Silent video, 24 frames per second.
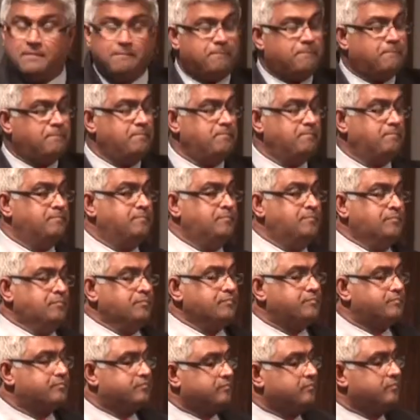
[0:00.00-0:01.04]

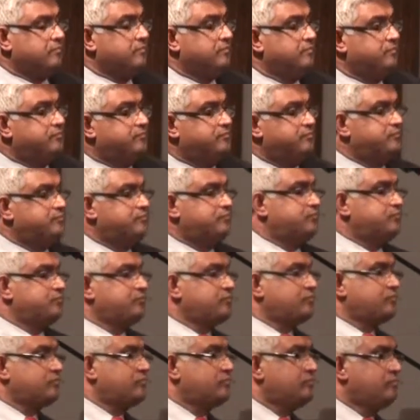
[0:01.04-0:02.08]

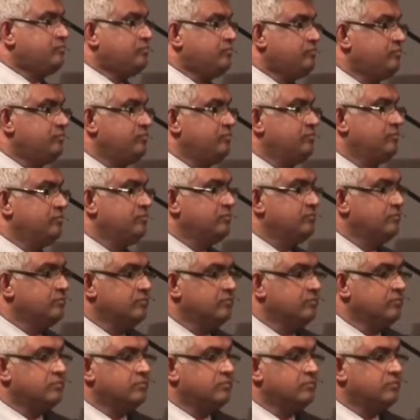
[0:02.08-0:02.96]
(silence)